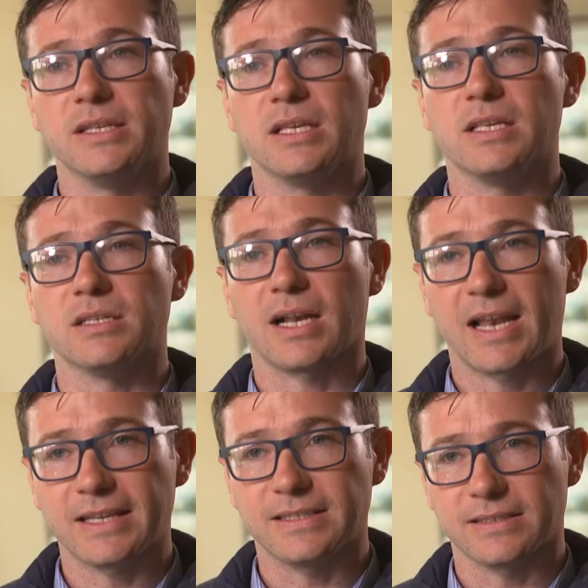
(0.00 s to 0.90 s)
He's, he's a
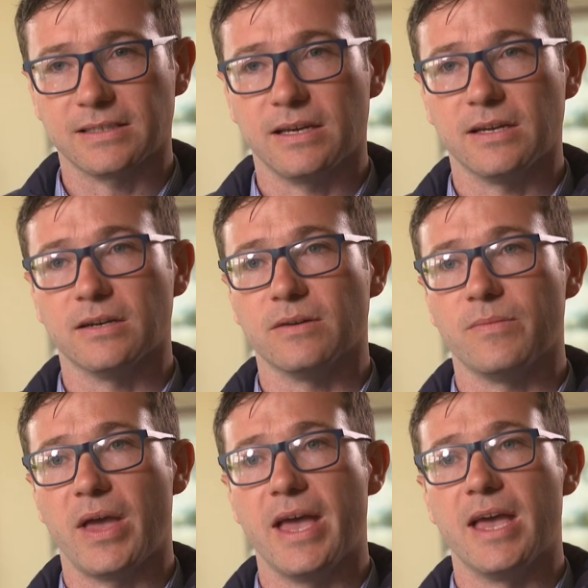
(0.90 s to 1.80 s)
classic sire.
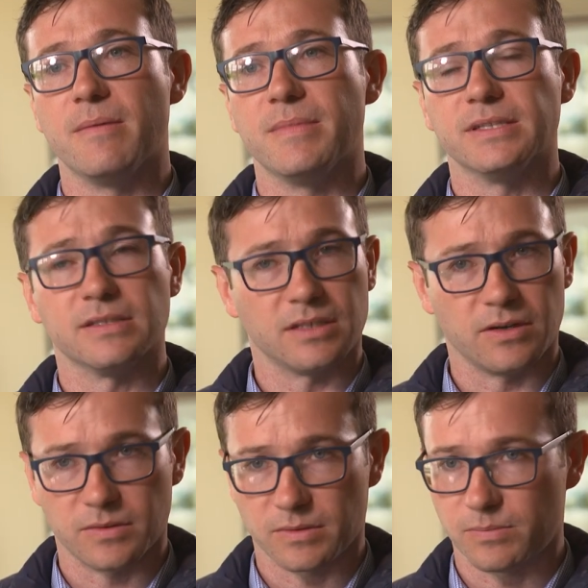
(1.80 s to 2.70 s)
Um, he's a
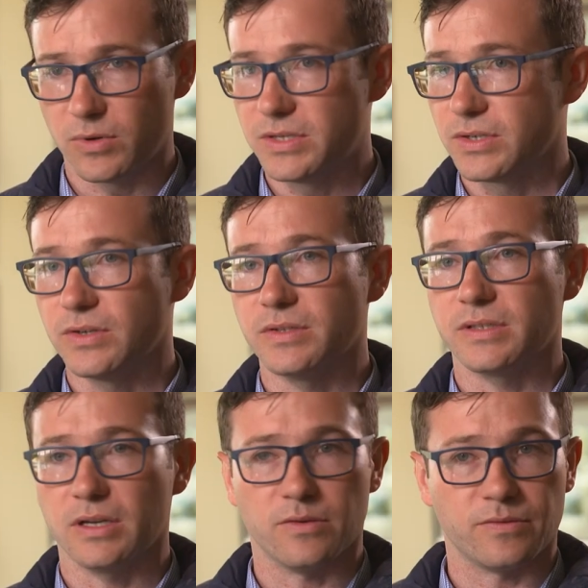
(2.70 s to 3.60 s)
sire of sprinters,
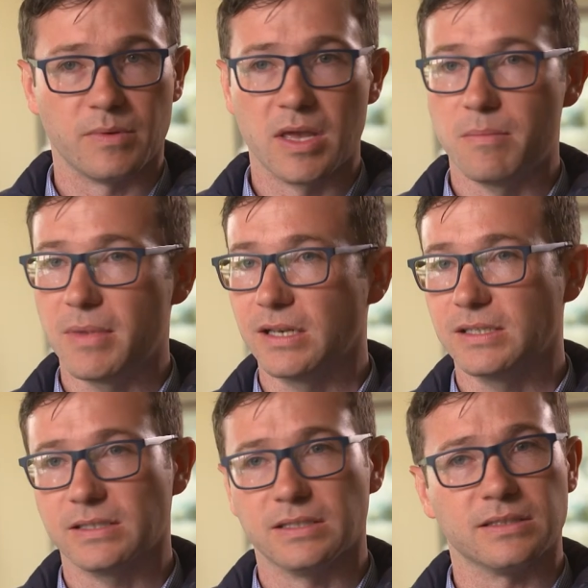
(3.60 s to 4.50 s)
sire of middle
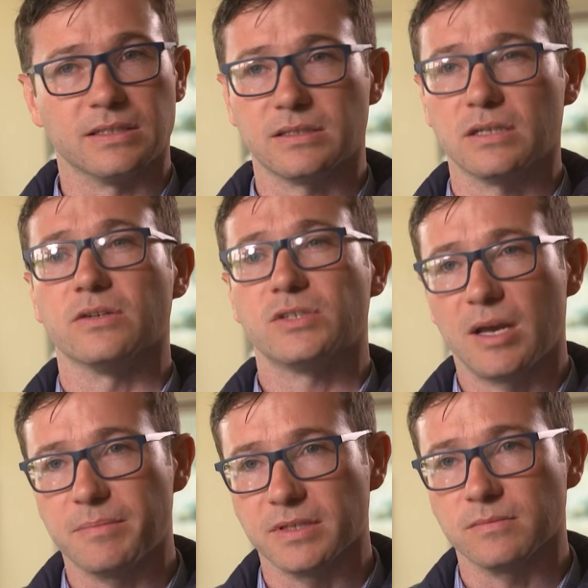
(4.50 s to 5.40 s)
distance, and a sire of
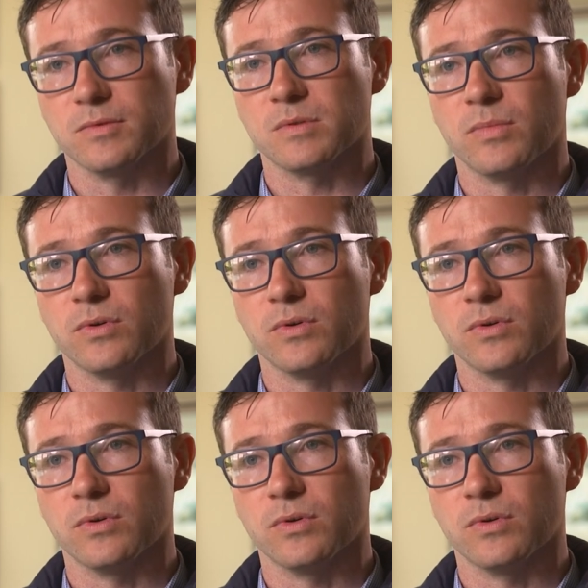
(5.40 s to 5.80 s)
champions most